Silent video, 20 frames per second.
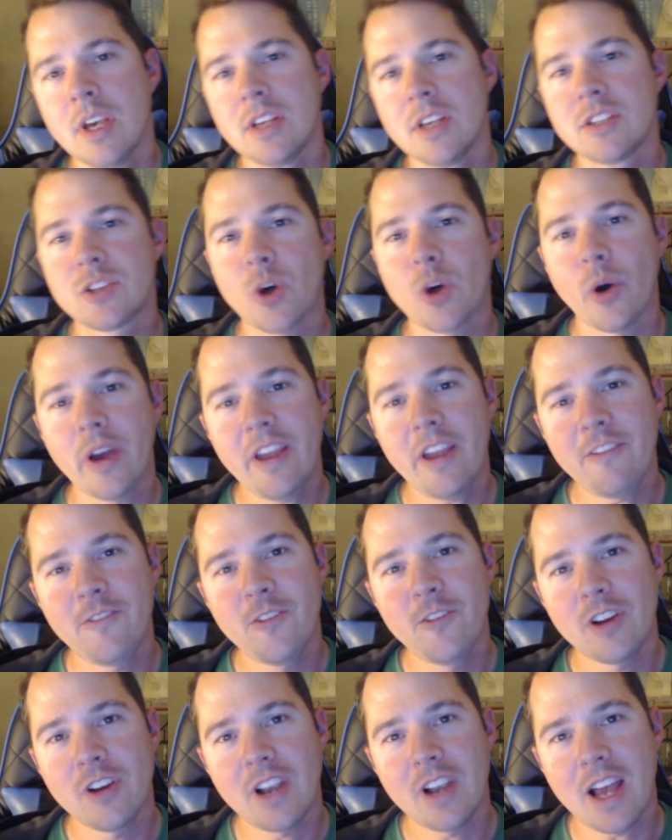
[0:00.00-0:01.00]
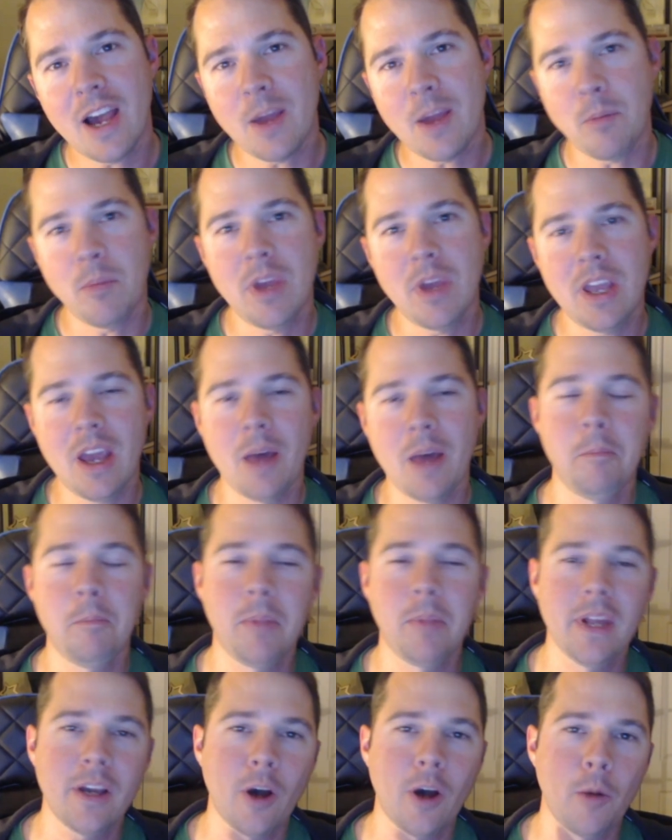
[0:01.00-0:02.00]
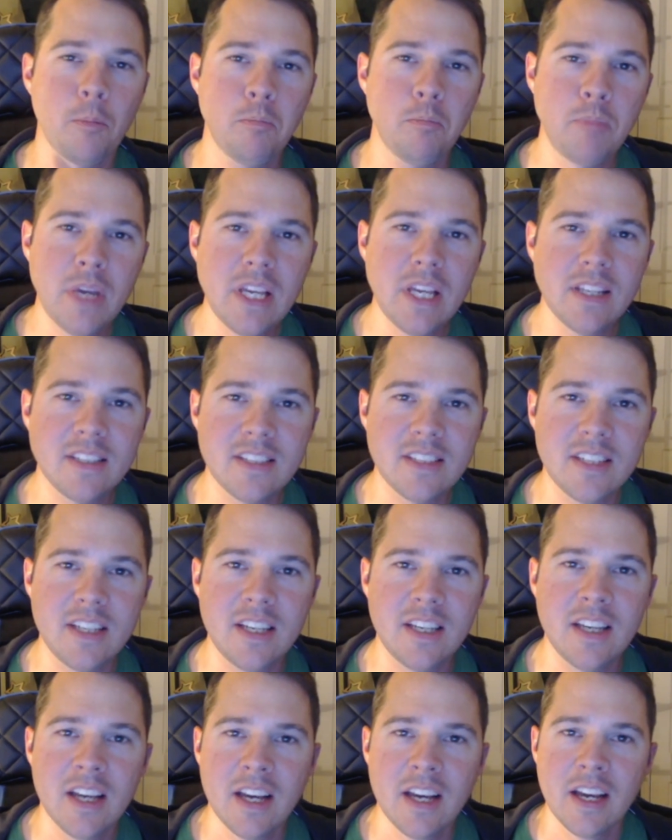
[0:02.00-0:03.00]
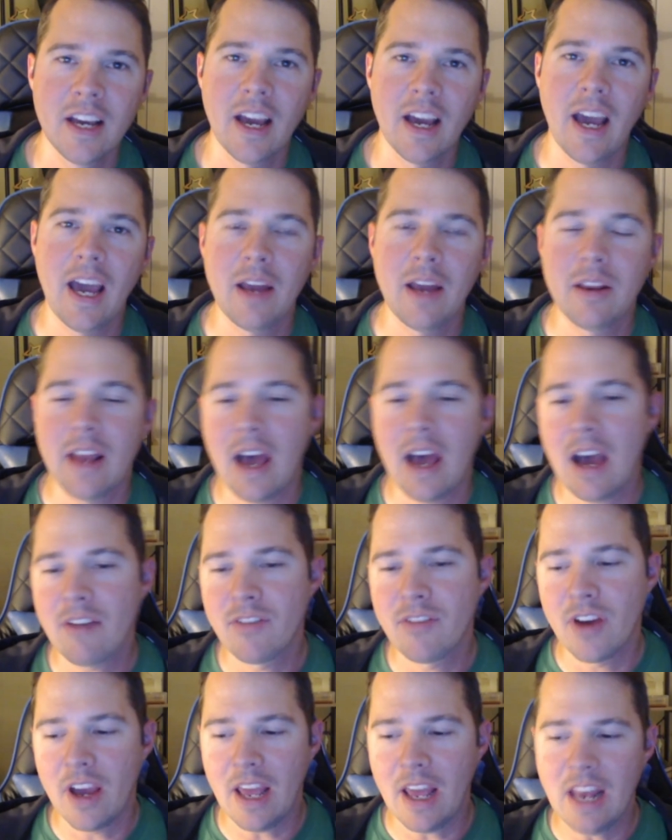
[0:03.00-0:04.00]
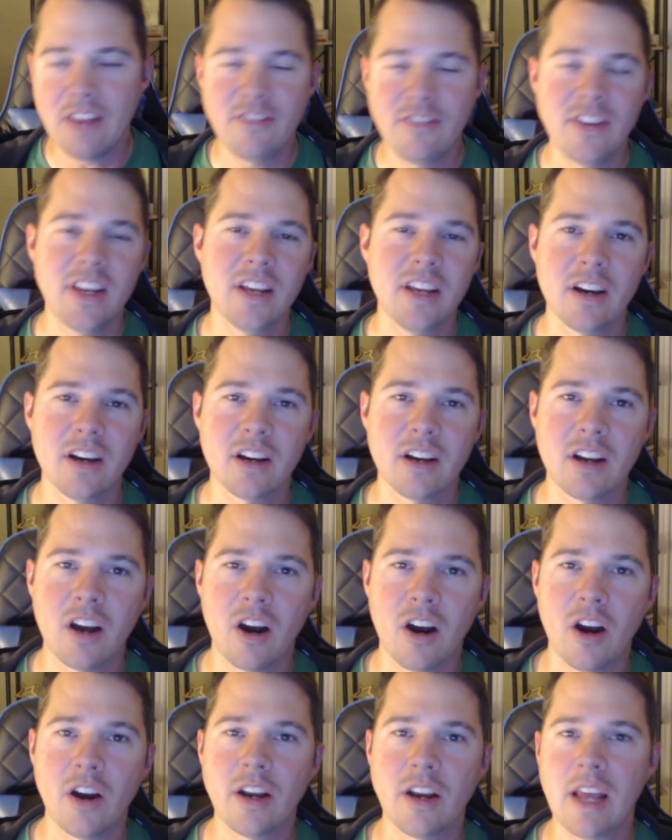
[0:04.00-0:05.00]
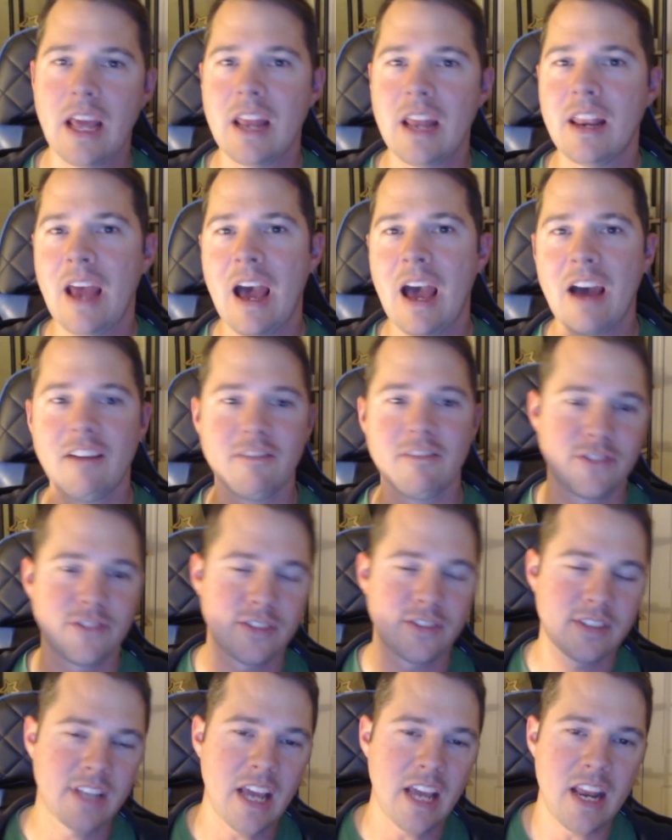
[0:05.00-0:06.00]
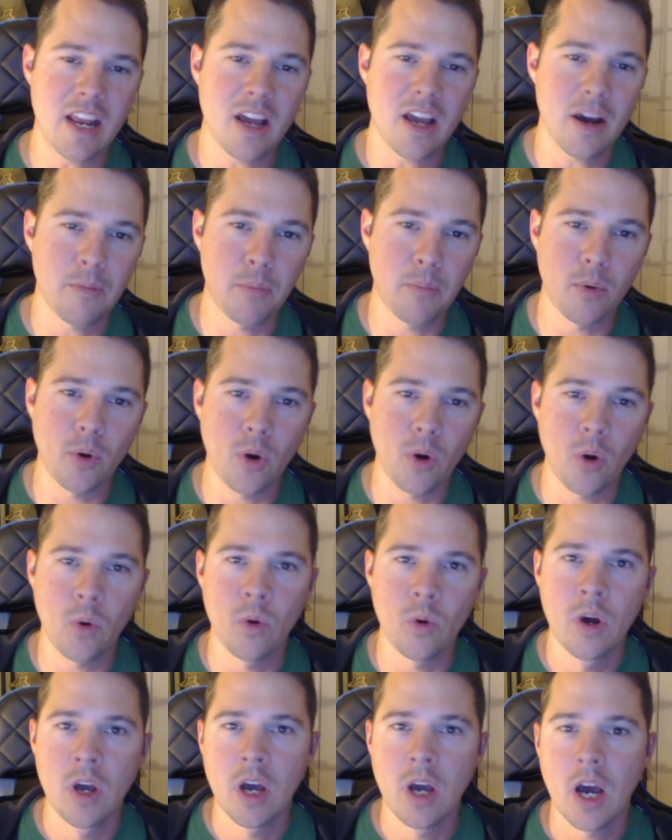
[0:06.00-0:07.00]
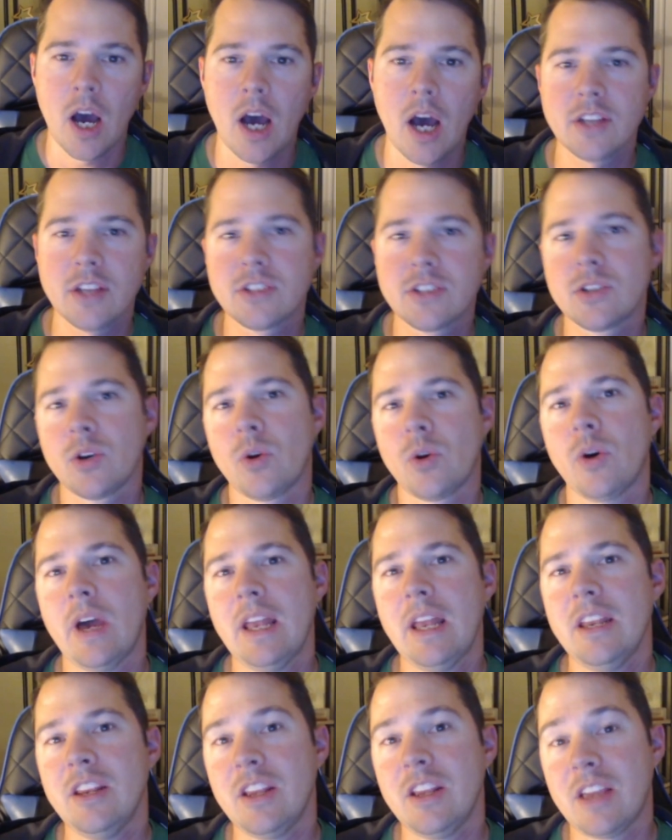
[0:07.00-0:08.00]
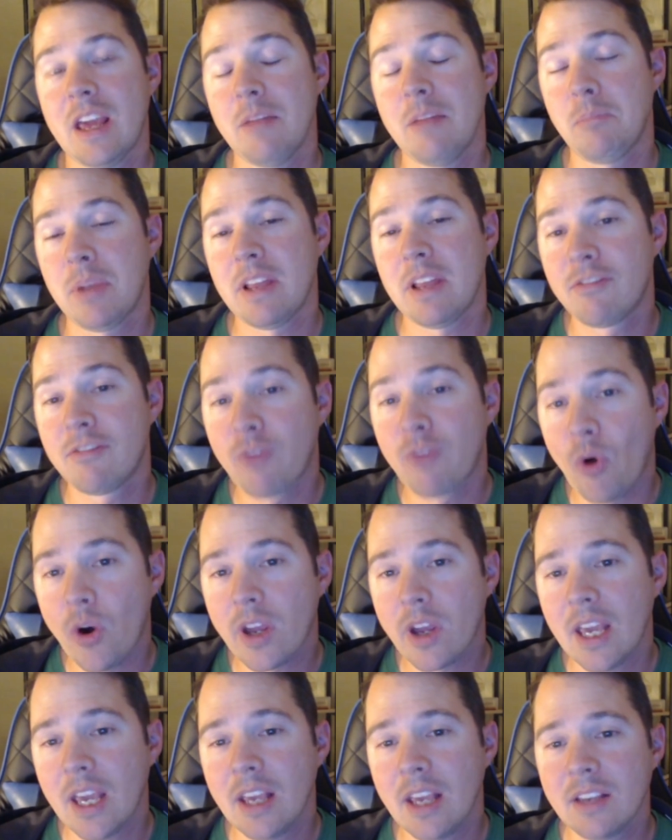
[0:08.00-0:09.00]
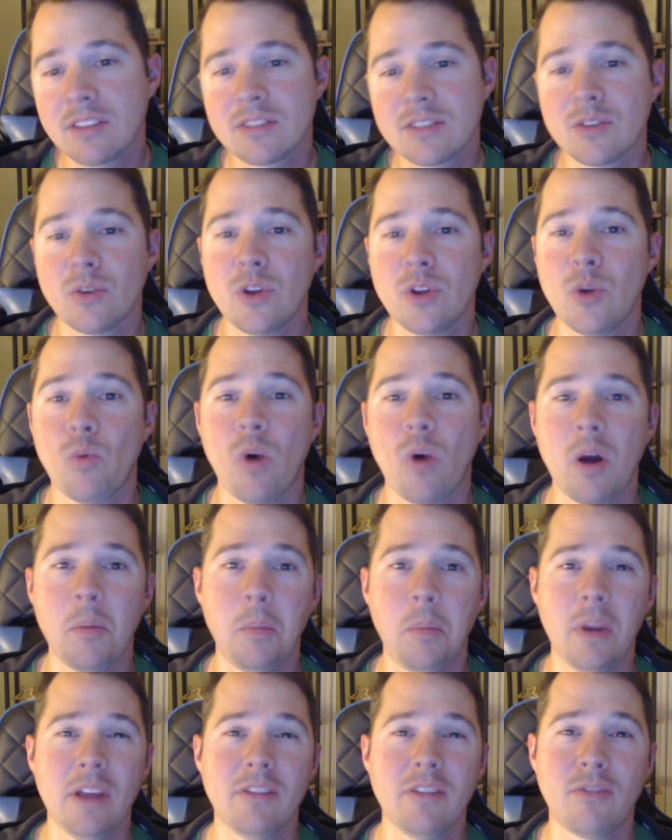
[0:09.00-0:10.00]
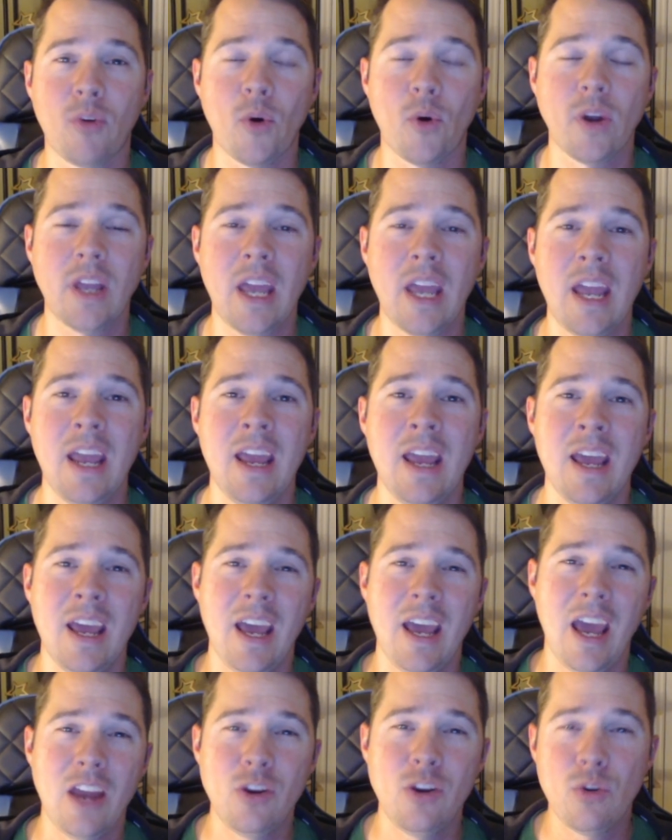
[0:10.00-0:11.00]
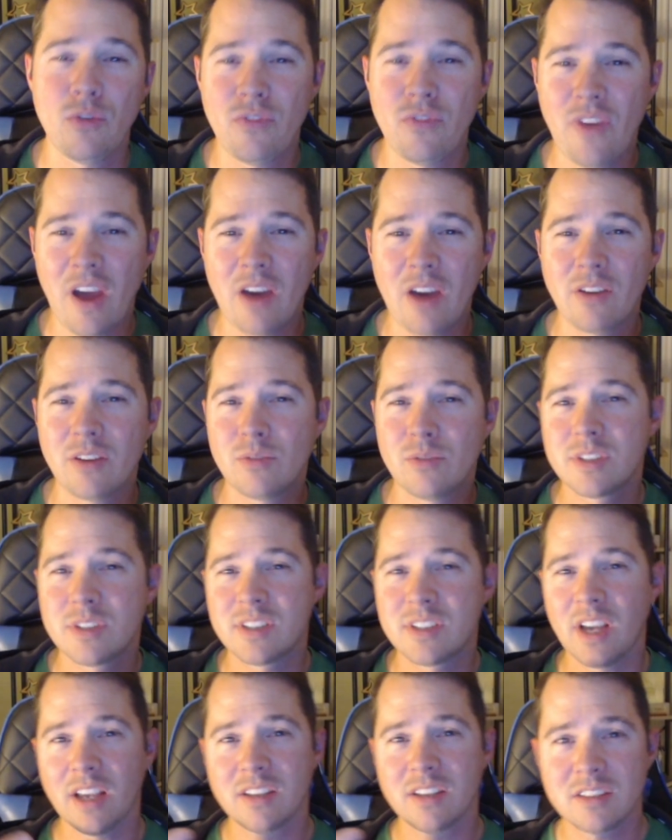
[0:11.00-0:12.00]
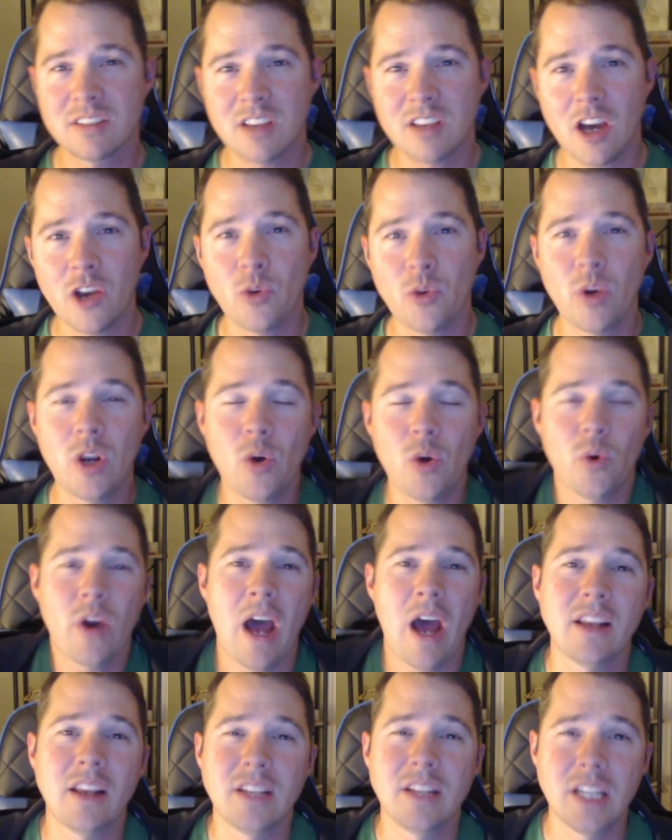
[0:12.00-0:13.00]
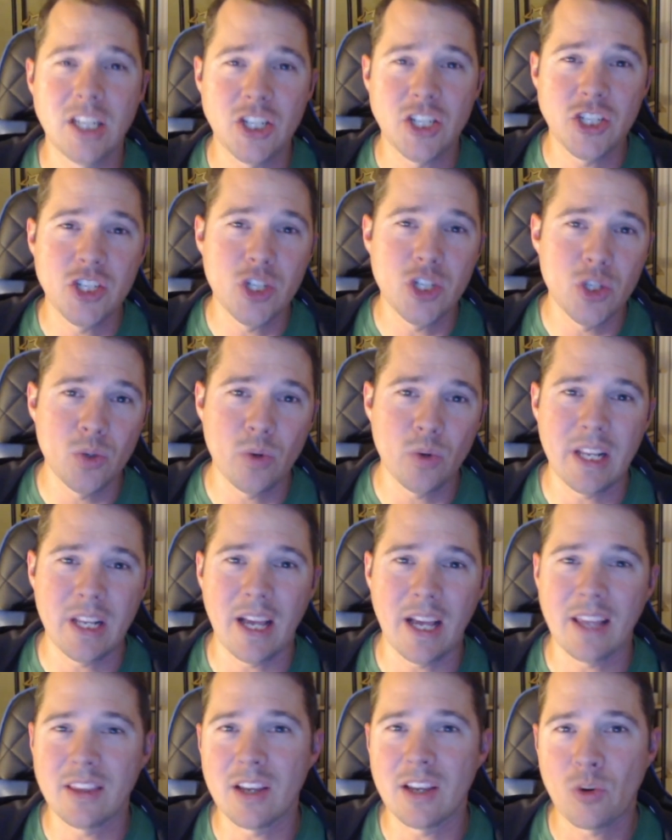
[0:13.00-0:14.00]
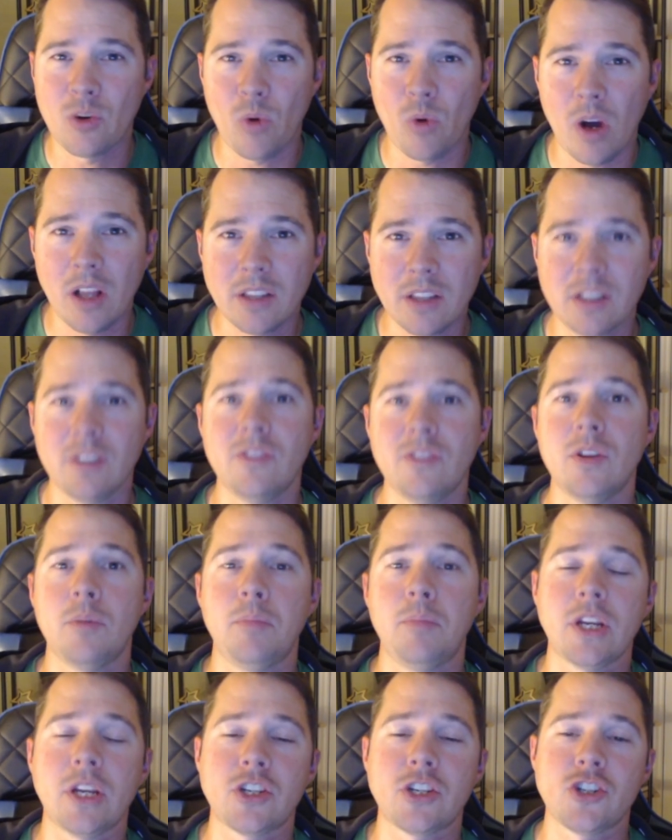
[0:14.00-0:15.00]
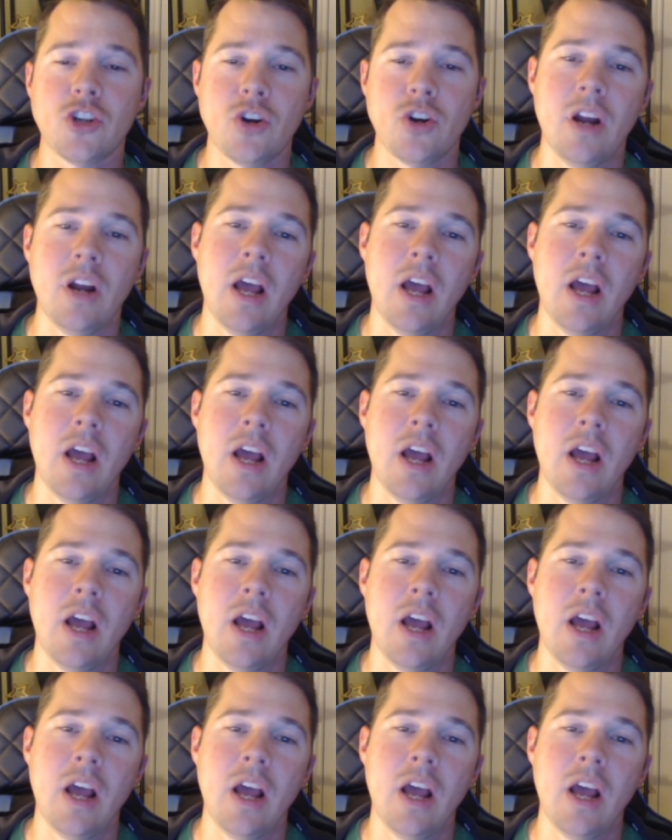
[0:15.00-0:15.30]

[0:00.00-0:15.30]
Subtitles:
So if you're like me and play on PC and have an Nvidia card and have Stadia Pro, and you can play 4K, so you want to play 4K and you found it was like stuttery or had the issue with like the quality of the picture,